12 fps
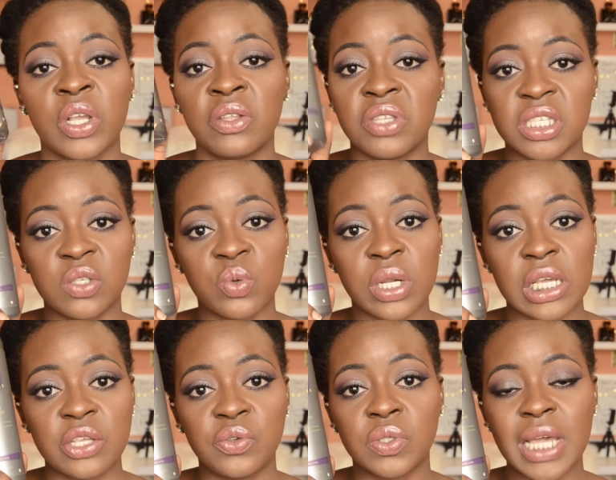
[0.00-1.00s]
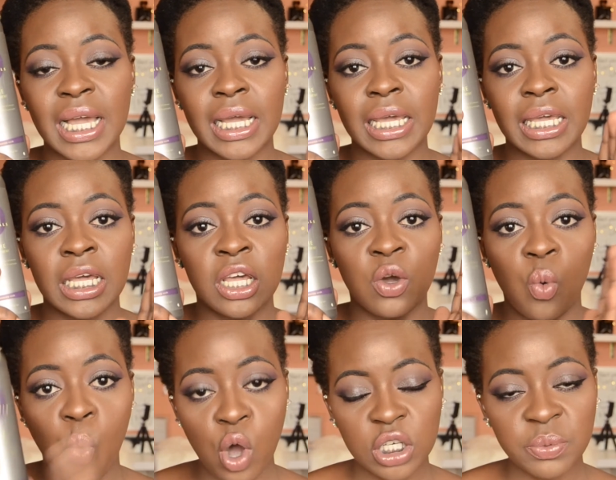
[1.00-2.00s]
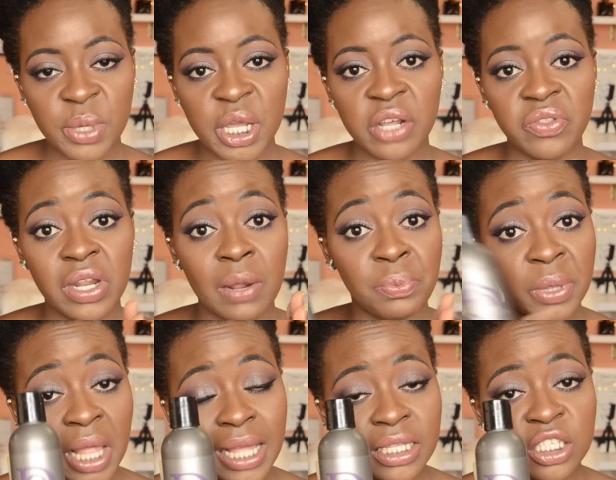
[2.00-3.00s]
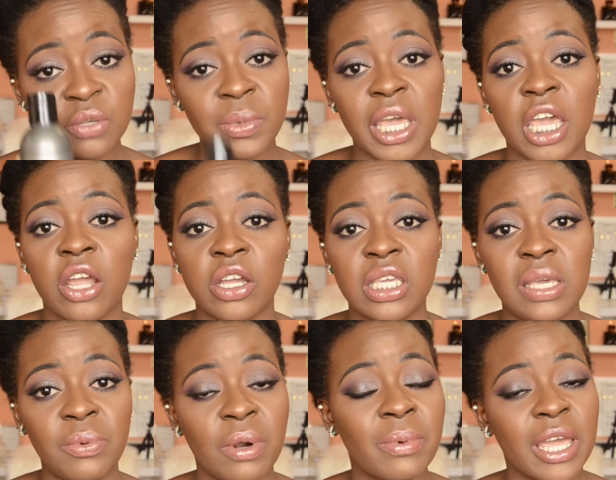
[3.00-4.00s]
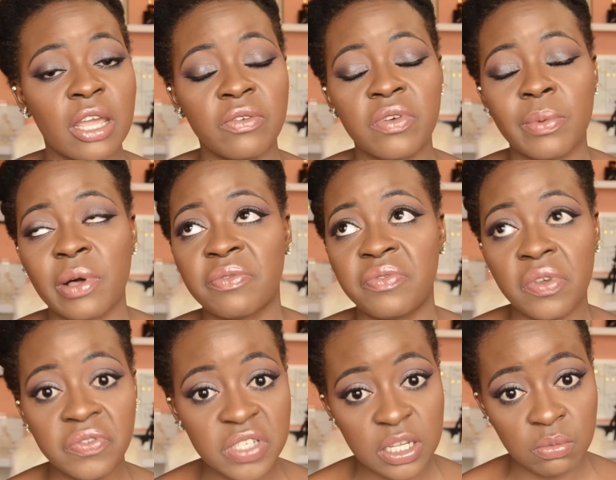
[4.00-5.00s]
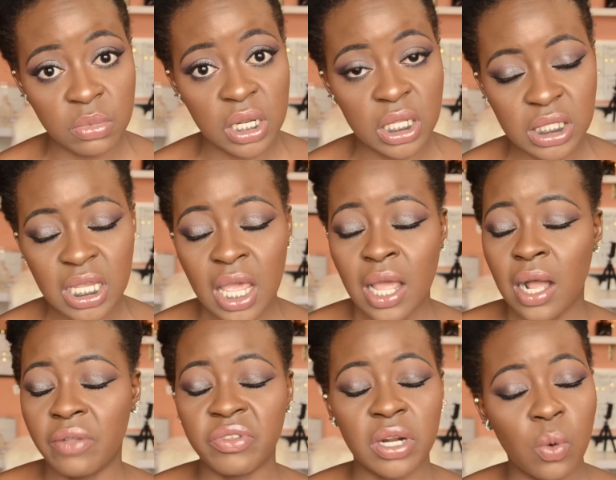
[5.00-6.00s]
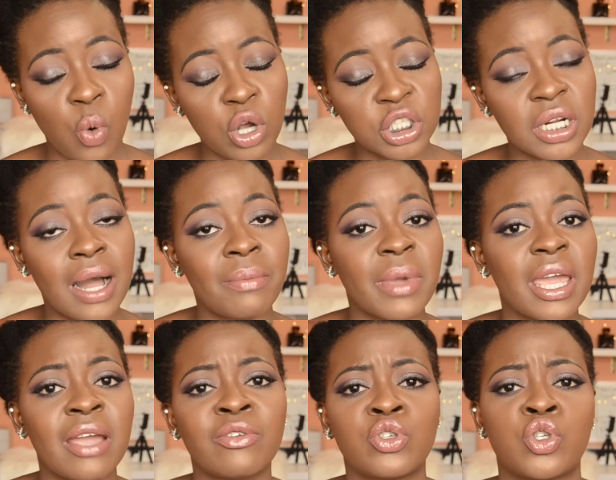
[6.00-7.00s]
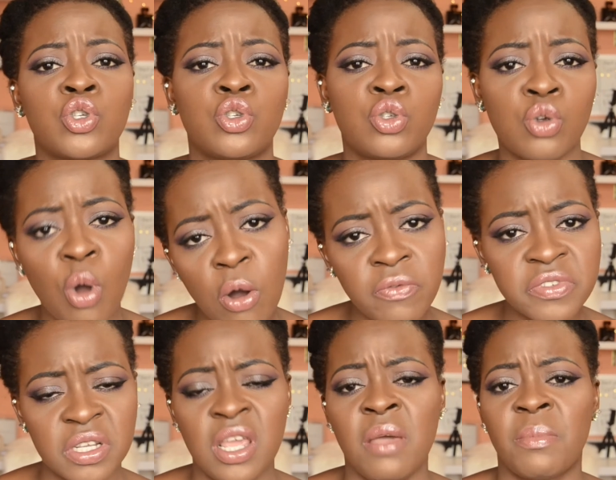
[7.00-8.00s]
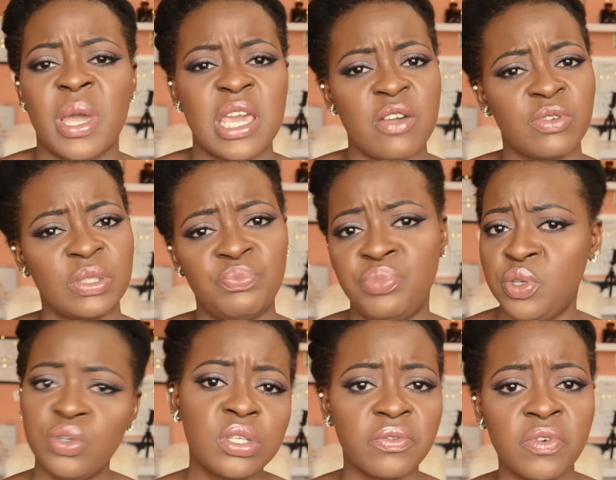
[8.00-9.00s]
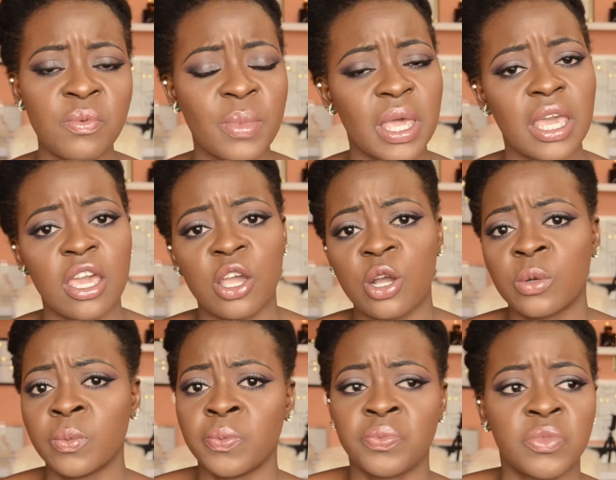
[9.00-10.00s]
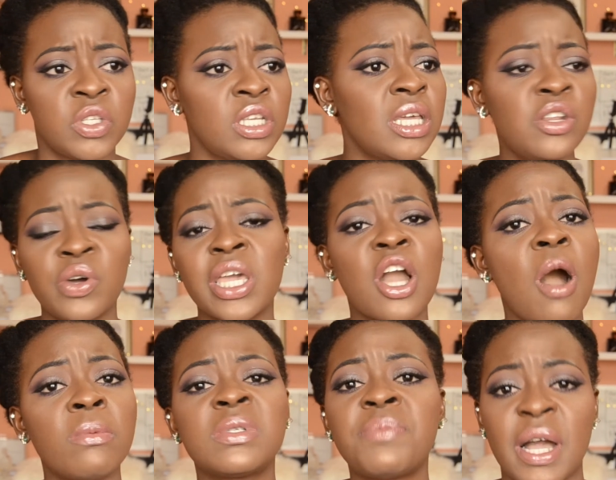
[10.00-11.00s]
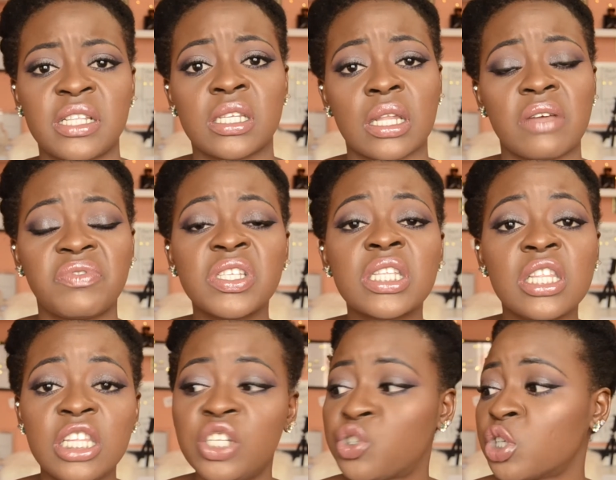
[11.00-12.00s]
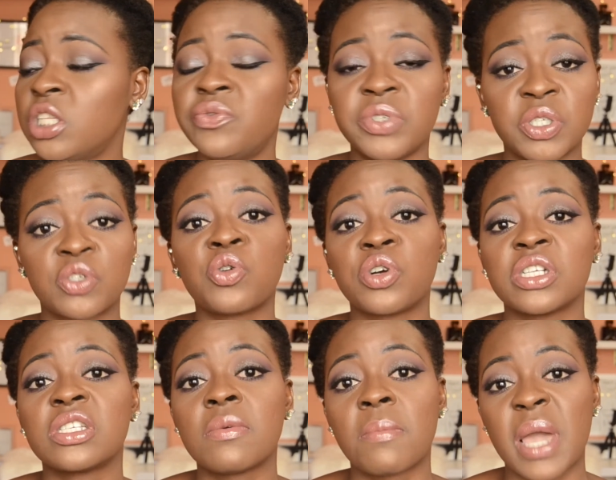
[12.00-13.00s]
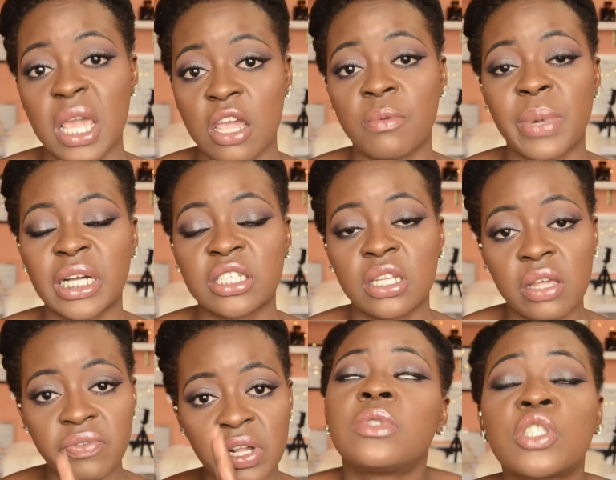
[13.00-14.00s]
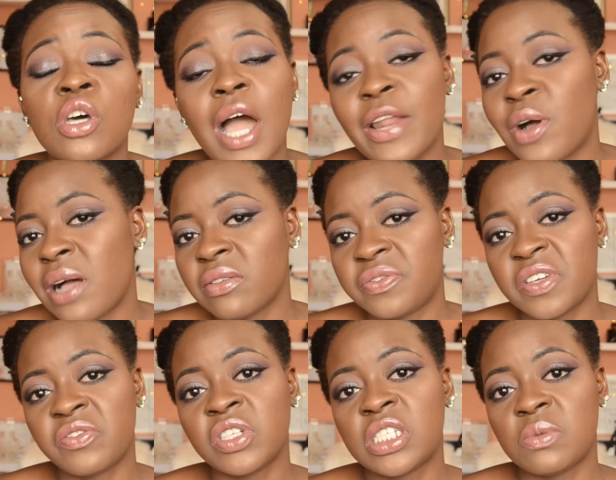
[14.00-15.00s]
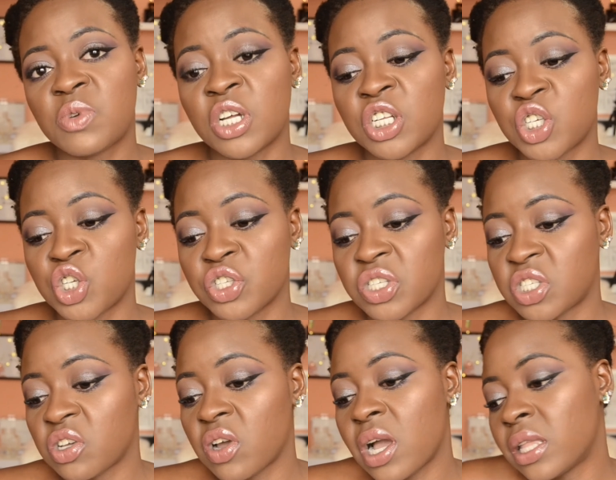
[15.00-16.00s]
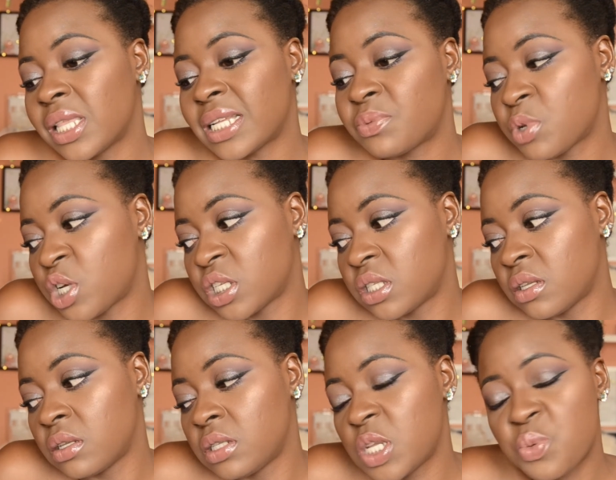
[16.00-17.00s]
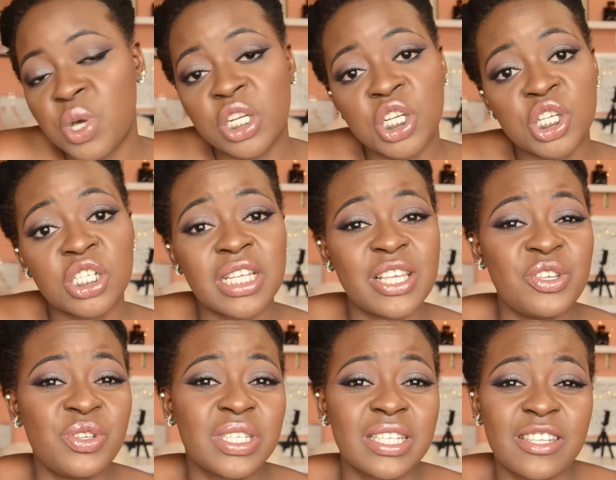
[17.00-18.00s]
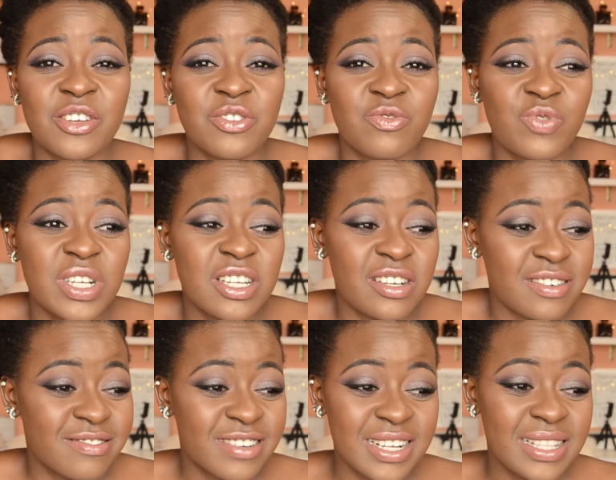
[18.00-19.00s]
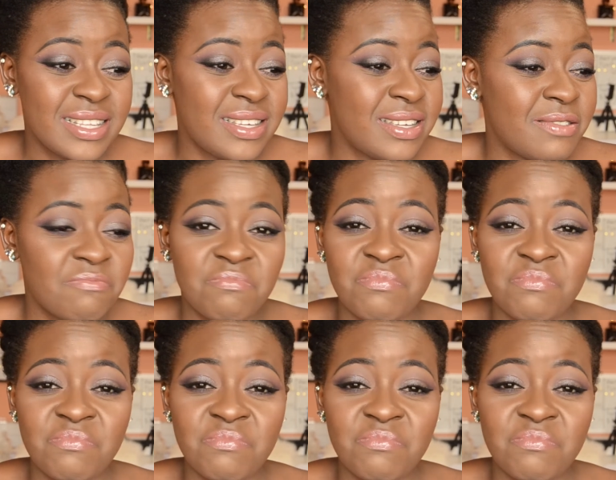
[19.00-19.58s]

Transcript: this is what I use. I wash my hair, then apply this to my hair, keep it on my hair for about 15 minutes, and then I wash it out and my hair is soft, my hair is beautiful, my hair, you know, it comes back to life. This literally restores my hair back to life. So I don't have a favorite deep conditioner this year, and that's because the deep conditioners I used this year were not really